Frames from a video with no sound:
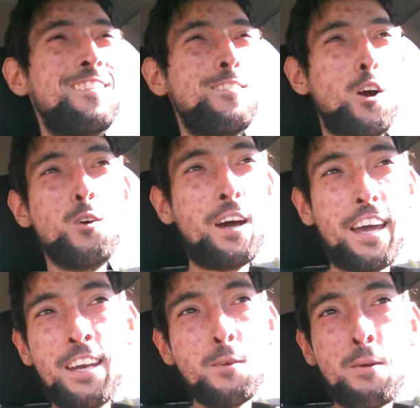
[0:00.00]
Are you an
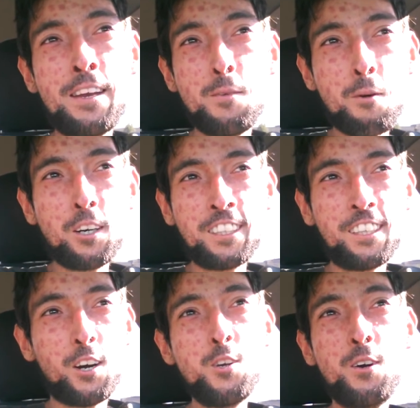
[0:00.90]
independent
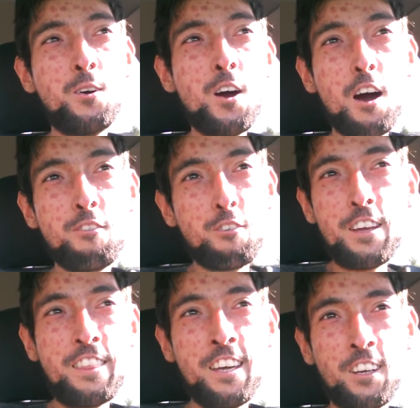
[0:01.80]
person? Are you a
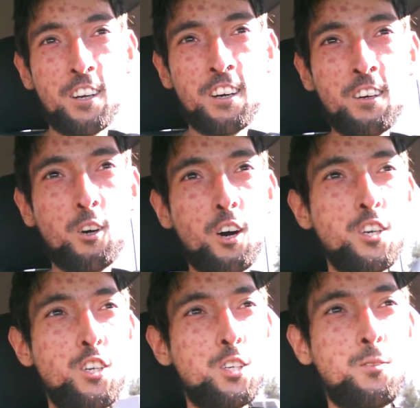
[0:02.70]
free thinker? Or are
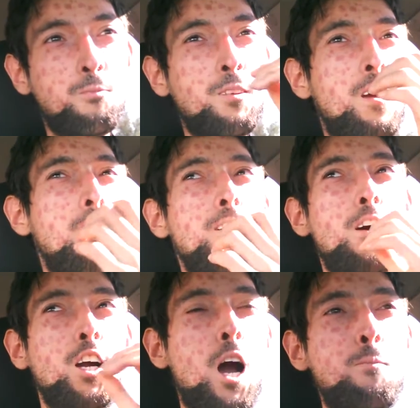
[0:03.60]
you just
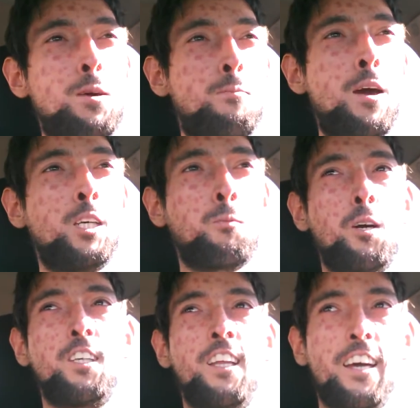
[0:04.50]
a copy and paste
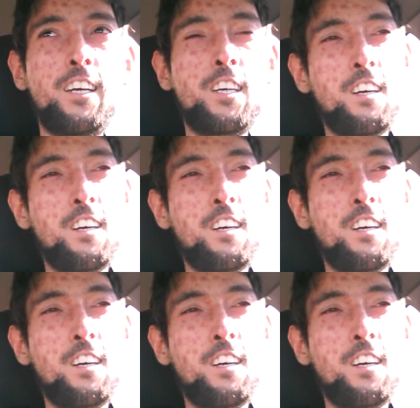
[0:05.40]
person like